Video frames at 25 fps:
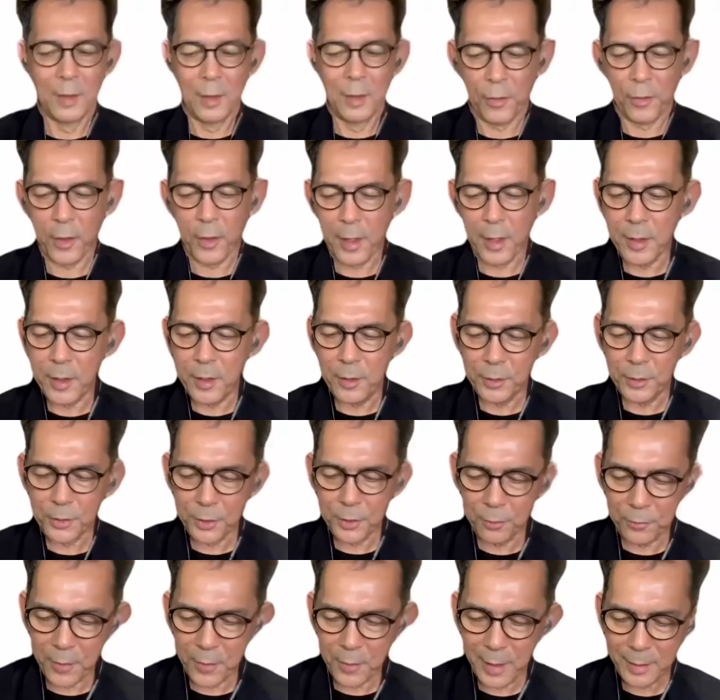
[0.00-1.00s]
Thank you,
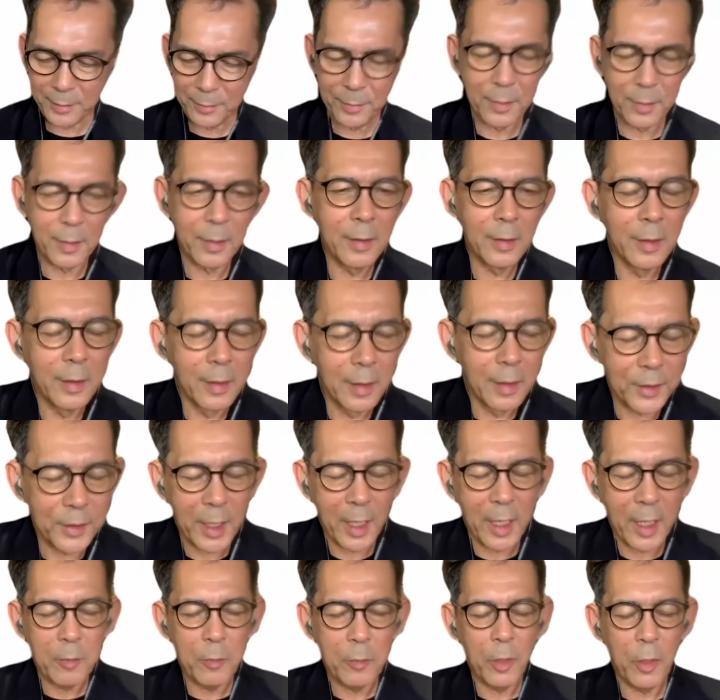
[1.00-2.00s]
Sufyan.
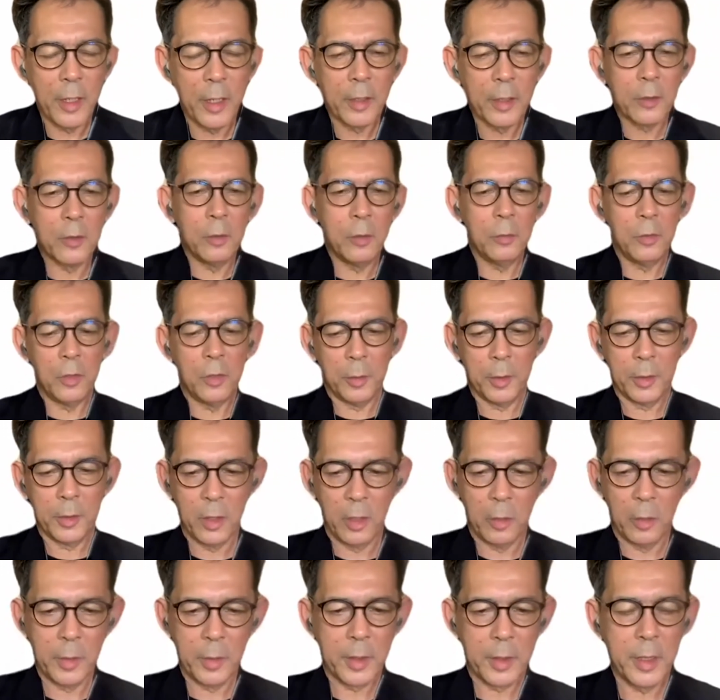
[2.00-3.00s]
Assalamualaikum
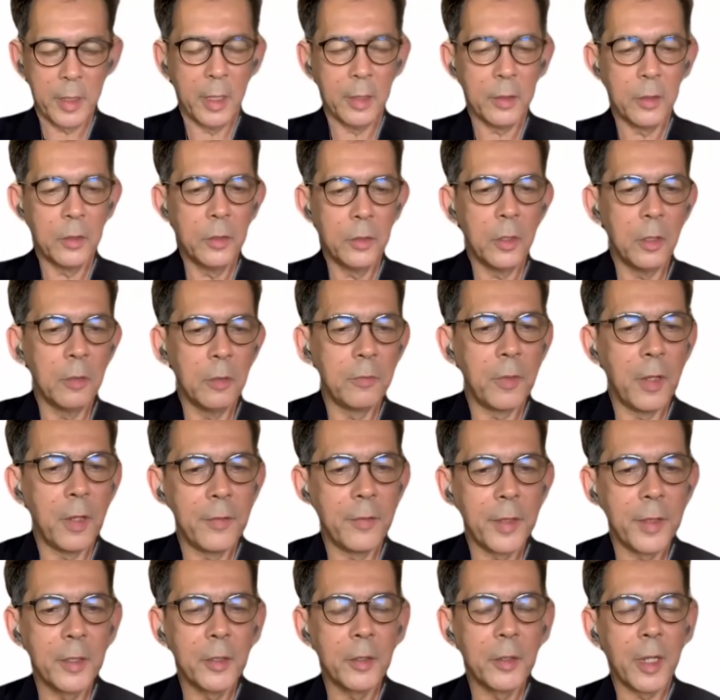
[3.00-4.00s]
warahmatullahi wabarakatuh. A
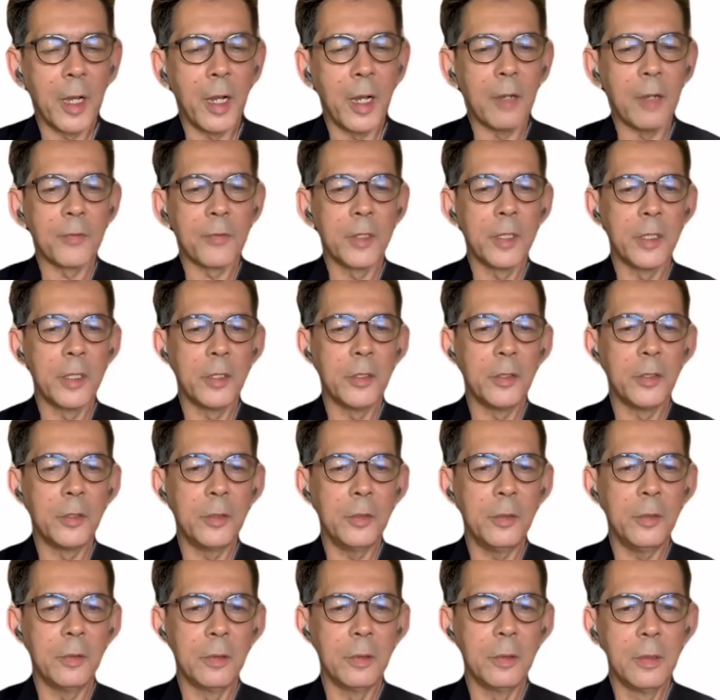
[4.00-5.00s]
very good
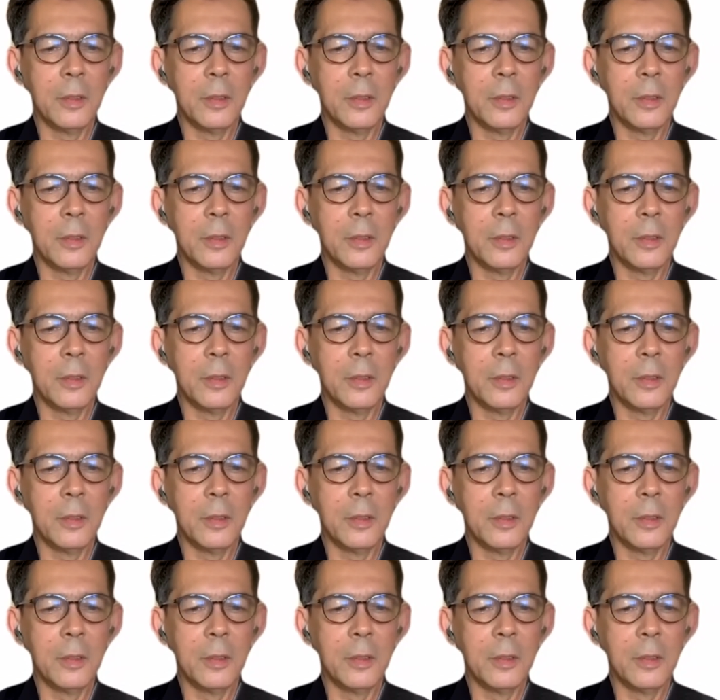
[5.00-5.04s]
afternoon.